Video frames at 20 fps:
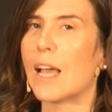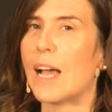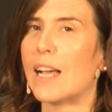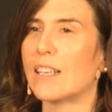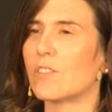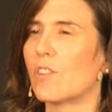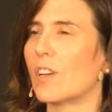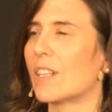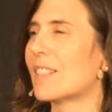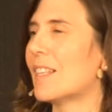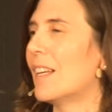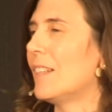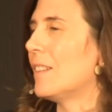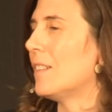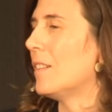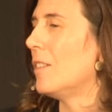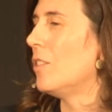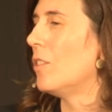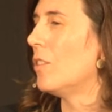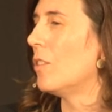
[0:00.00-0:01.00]
As Gregg
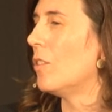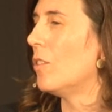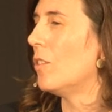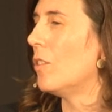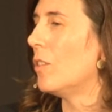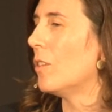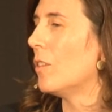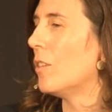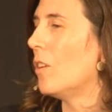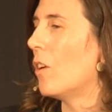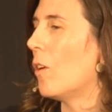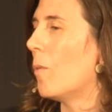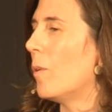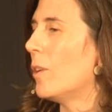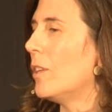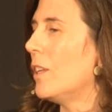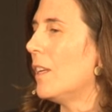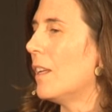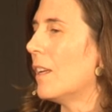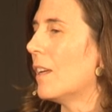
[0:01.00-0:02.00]
said,
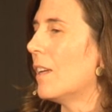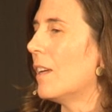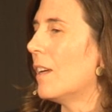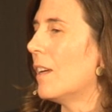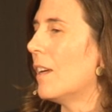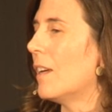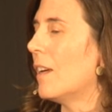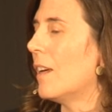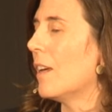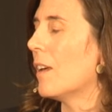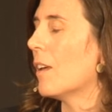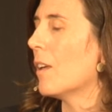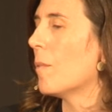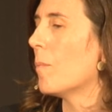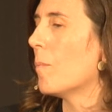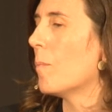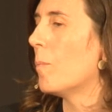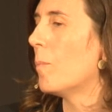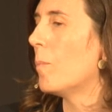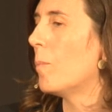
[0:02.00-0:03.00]
nobody
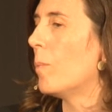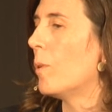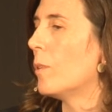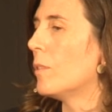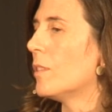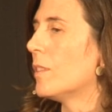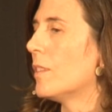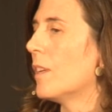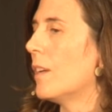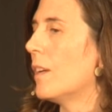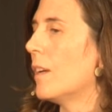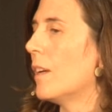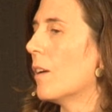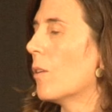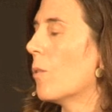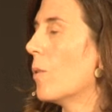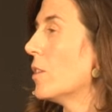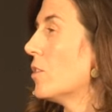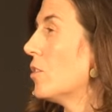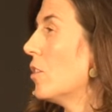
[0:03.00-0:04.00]
puts a
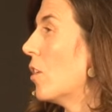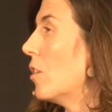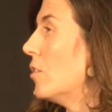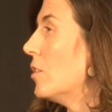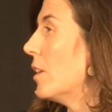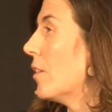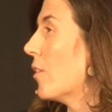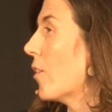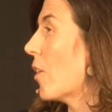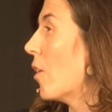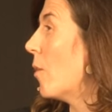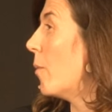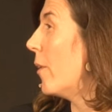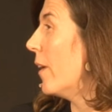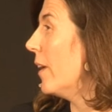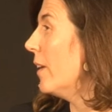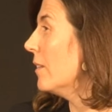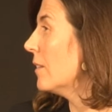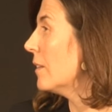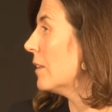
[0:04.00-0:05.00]
question on the
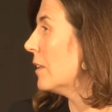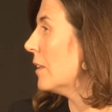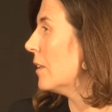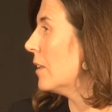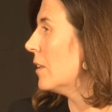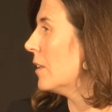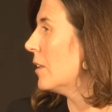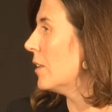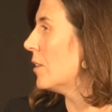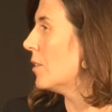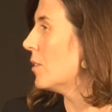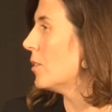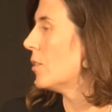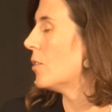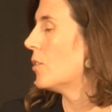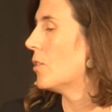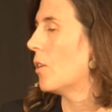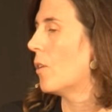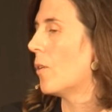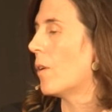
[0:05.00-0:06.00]
recovery.
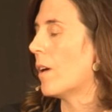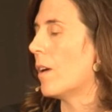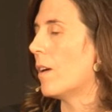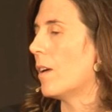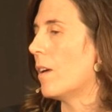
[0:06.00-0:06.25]
So